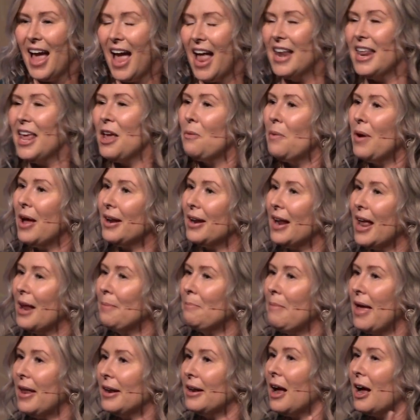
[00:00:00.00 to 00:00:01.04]
And he went
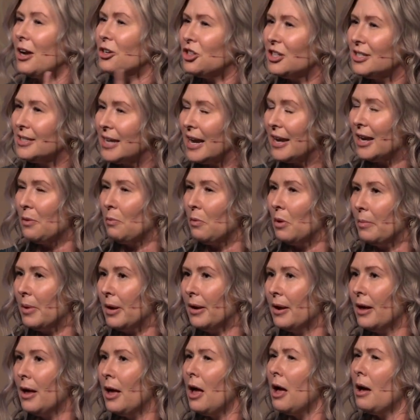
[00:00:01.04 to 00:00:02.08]
and met not just any
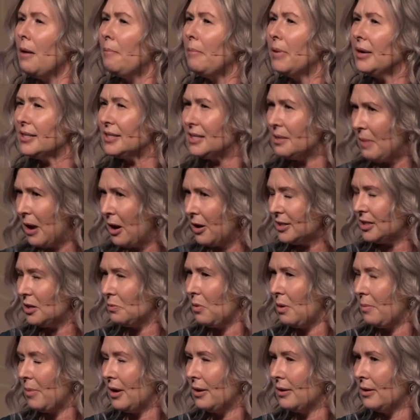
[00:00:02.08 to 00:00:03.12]
woman, but a
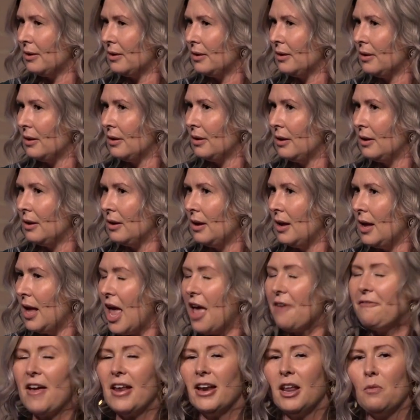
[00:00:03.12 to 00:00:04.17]
Samaritan woman.
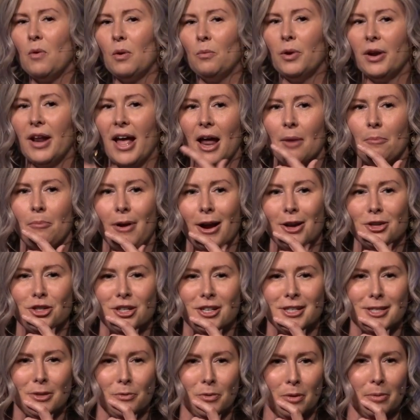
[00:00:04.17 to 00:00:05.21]
If anyone would have had
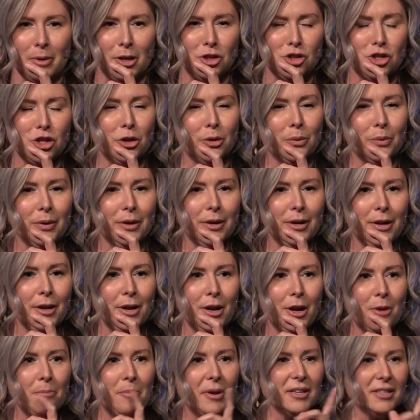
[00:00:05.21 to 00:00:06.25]
prejudice, it would have been a Jew,
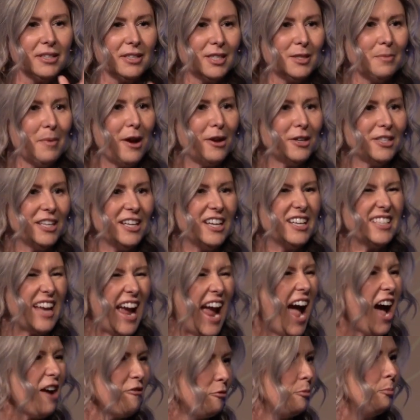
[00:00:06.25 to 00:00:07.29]
because a Samaritan is a
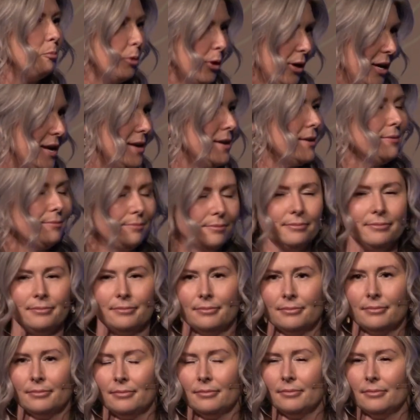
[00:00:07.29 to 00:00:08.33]
half-breed.
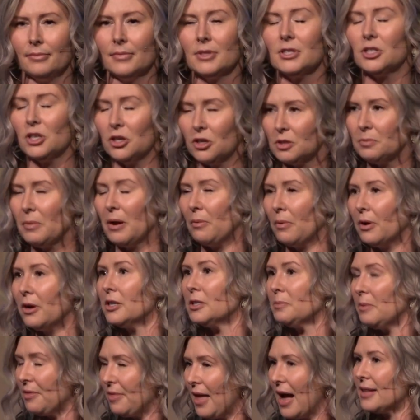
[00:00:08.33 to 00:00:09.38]
Excuse my
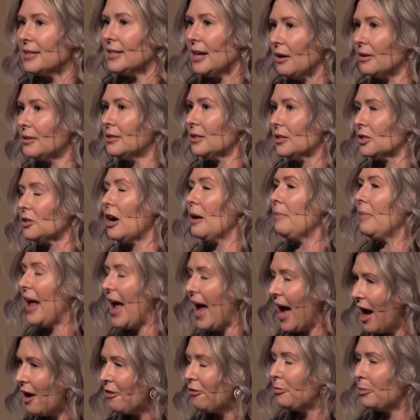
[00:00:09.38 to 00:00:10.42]
words, but that's how it's described, a
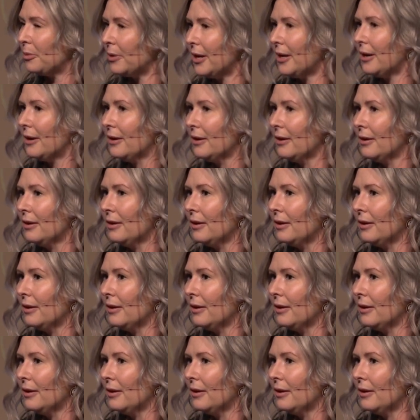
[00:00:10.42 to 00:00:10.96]
half-breed.